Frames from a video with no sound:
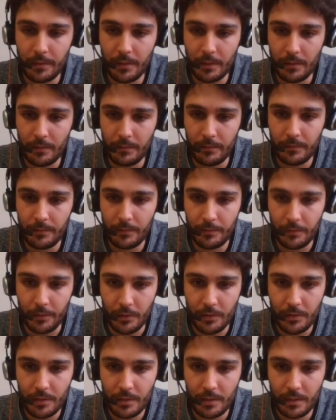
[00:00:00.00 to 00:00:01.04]
of
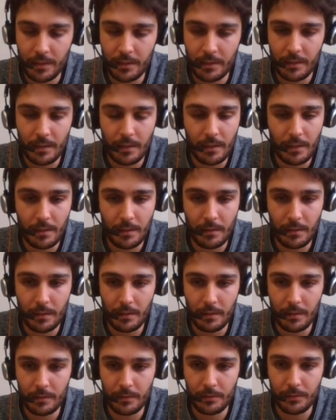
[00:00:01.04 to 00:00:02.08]
functioning
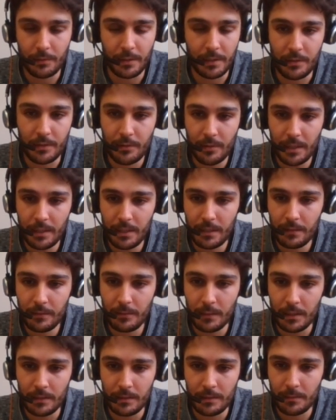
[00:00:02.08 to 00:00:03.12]
during training
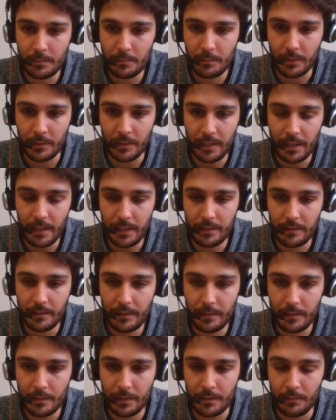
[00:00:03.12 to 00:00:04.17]
was 0.8
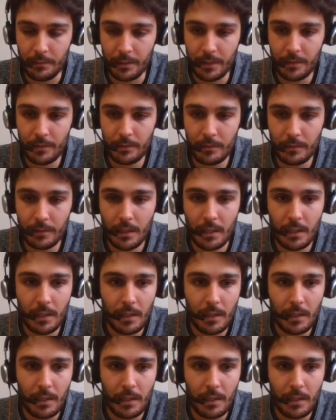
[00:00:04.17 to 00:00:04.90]
in recall,